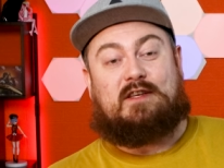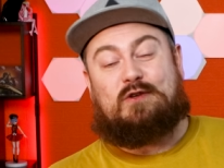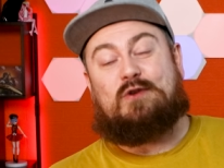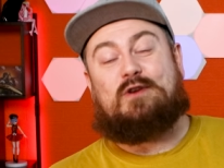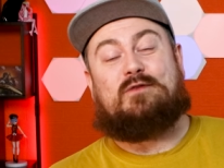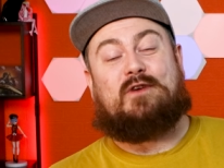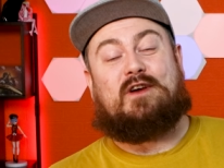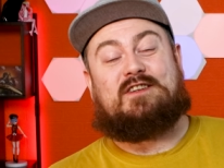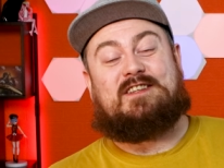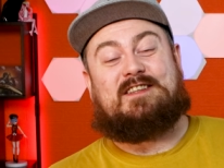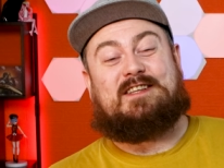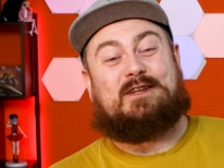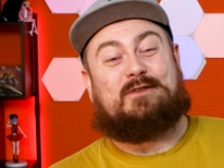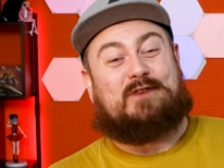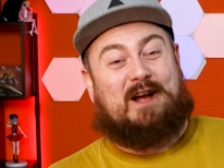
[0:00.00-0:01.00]
the
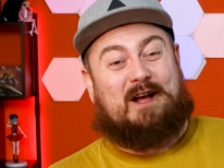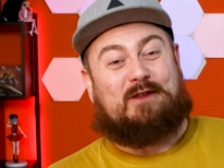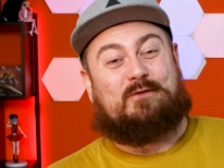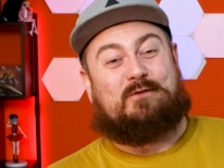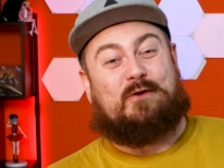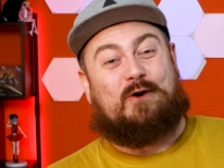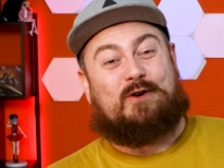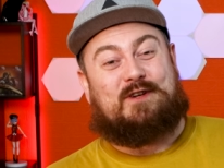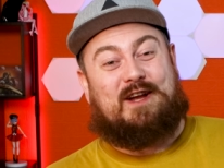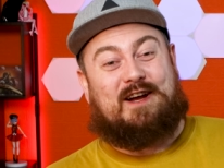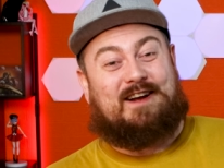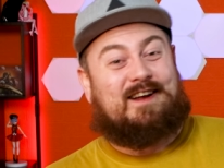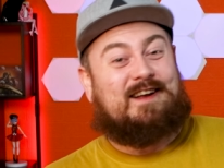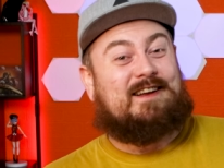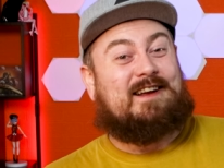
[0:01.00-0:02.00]
University of
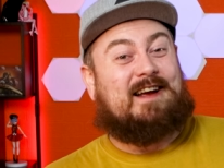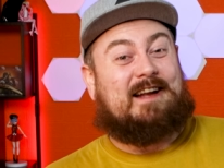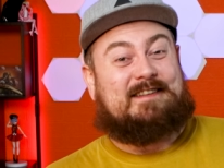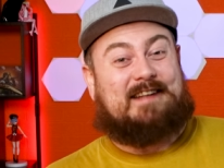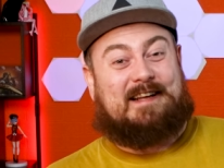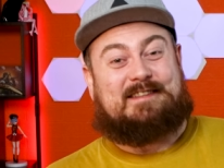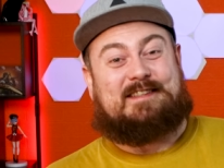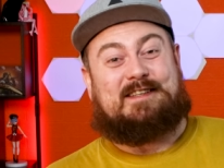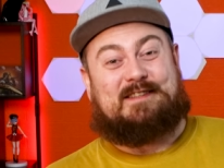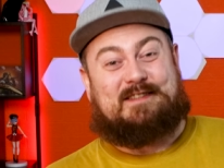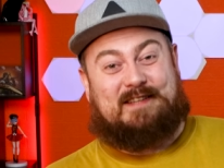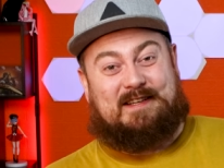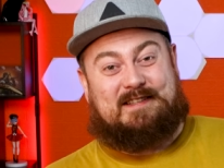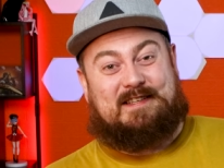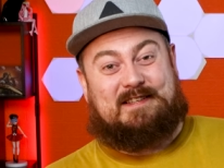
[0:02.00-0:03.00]
California in
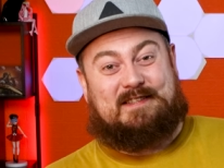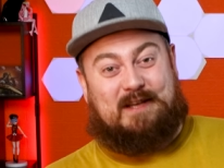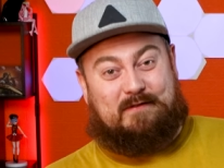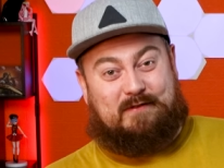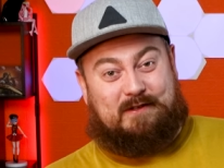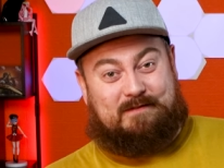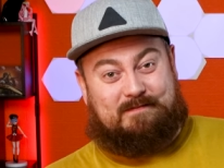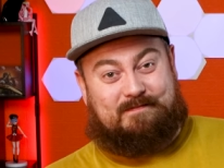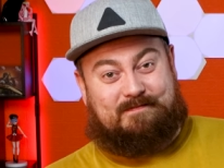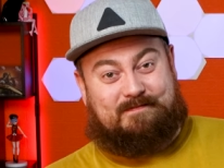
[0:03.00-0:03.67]
1967.